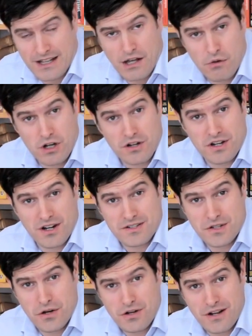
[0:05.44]
Now we're looking
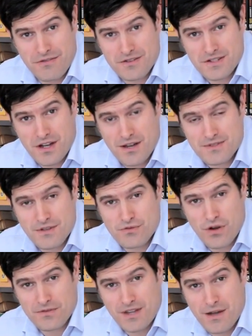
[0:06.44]
at two different types of
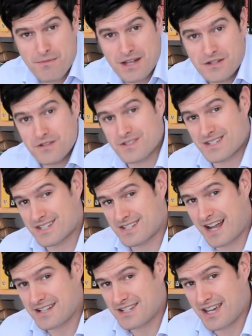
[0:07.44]
drop-down menus,
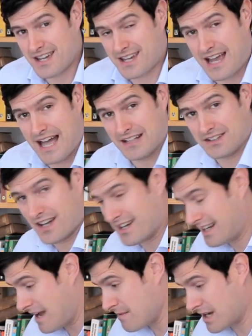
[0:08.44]
static and
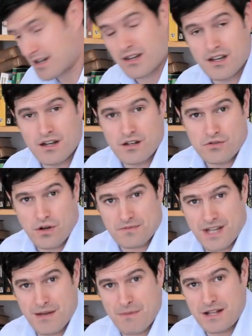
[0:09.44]
dynamic
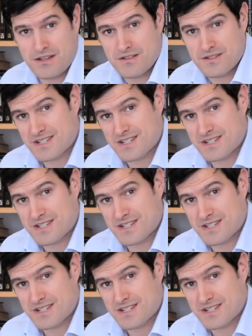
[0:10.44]
drop-down menus.